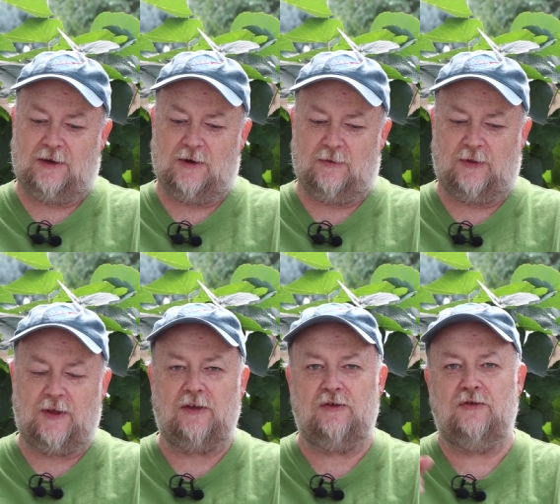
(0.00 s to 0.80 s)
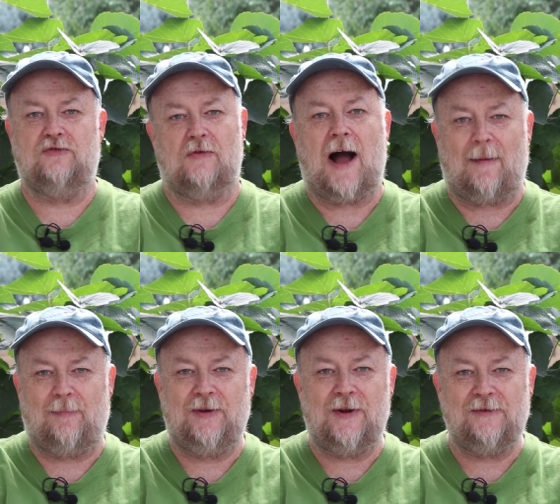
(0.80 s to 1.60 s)
you know, the things you
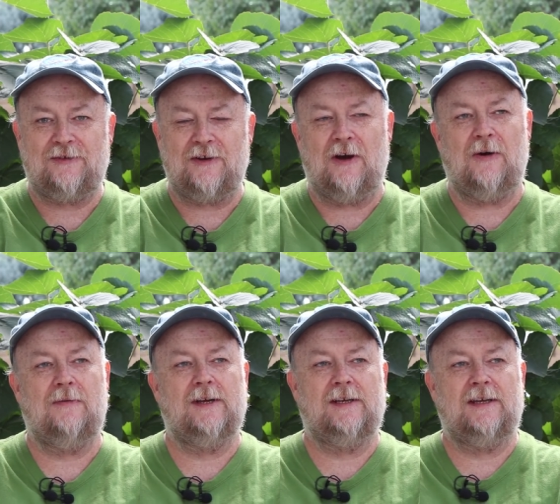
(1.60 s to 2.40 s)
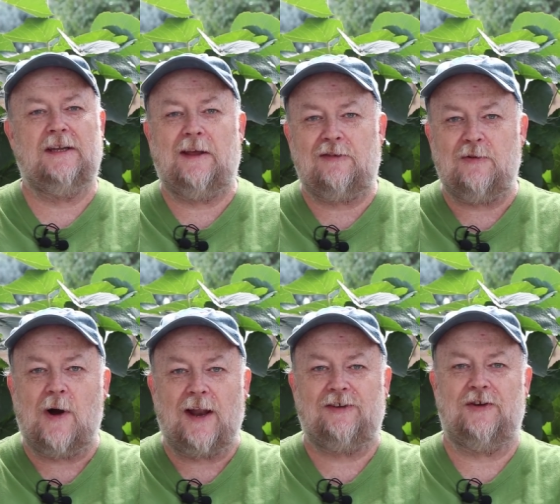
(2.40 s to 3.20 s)
drop you don't show unless you
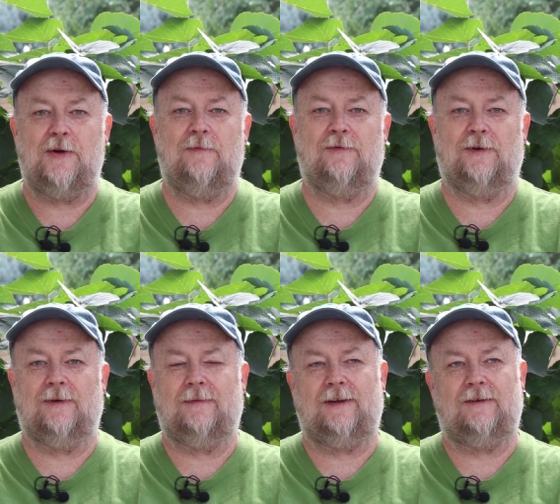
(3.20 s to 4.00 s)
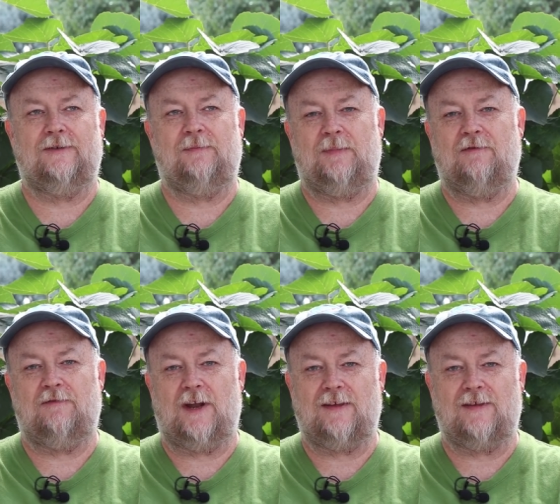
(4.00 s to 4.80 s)
want to show them for, you know, just being
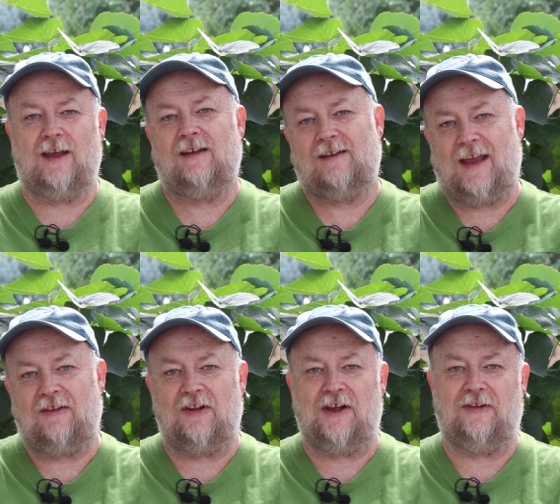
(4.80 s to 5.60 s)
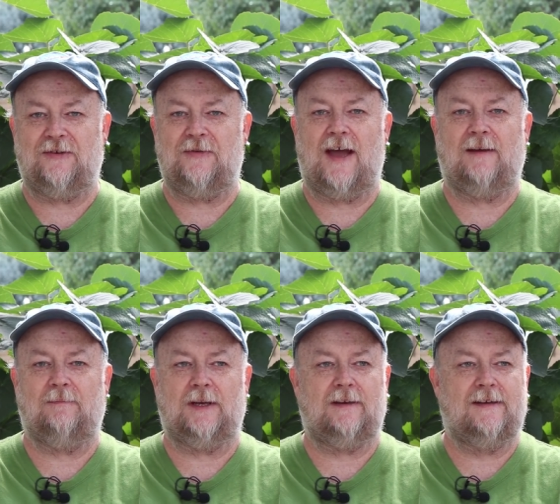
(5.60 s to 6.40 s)
funny sake. And occasionally I'll do
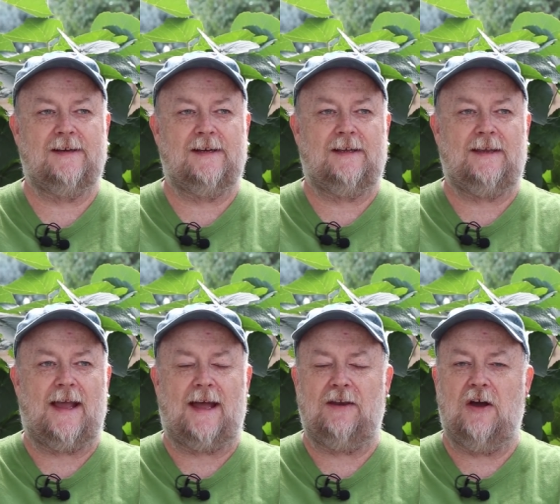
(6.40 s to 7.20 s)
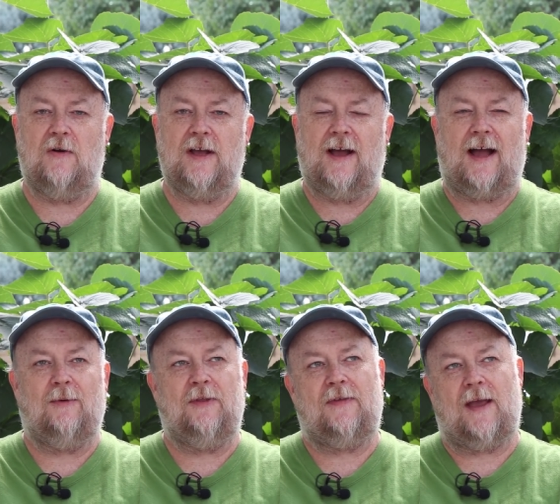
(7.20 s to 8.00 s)
that. But yeah, no, I
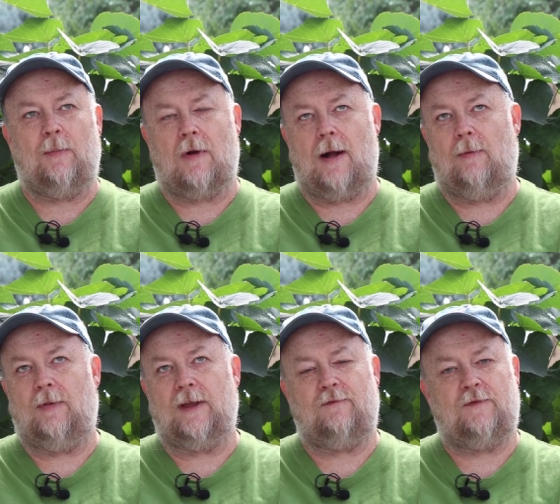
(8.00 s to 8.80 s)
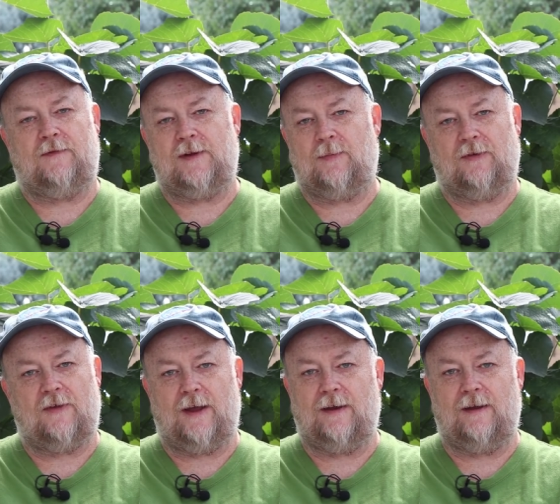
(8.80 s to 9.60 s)
would say probably
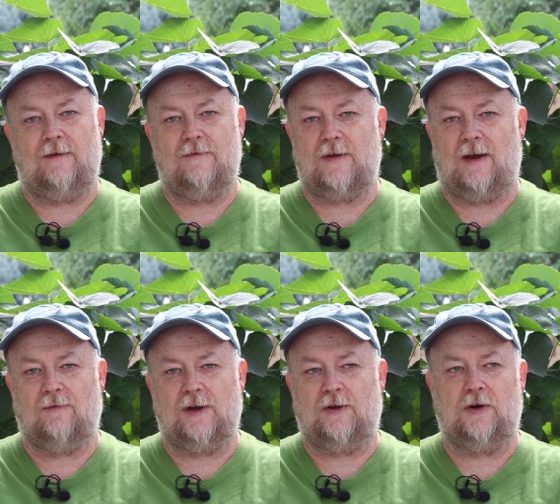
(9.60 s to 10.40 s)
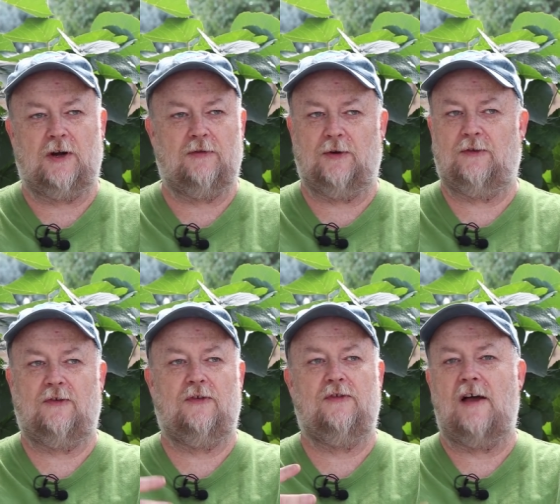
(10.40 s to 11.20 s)
50% of every cook, there's
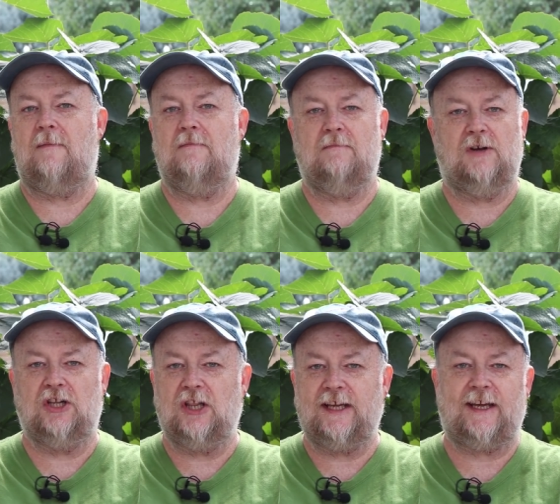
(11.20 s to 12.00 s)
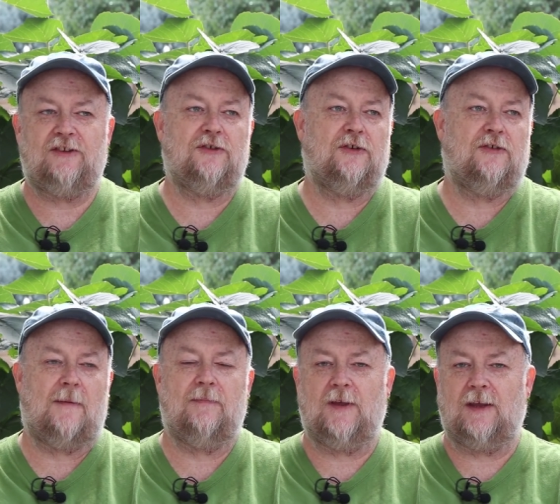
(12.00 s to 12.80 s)
some glitch or
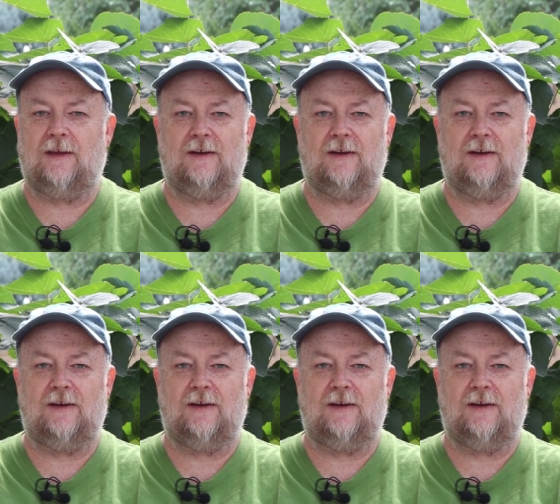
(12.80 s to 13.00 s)
something,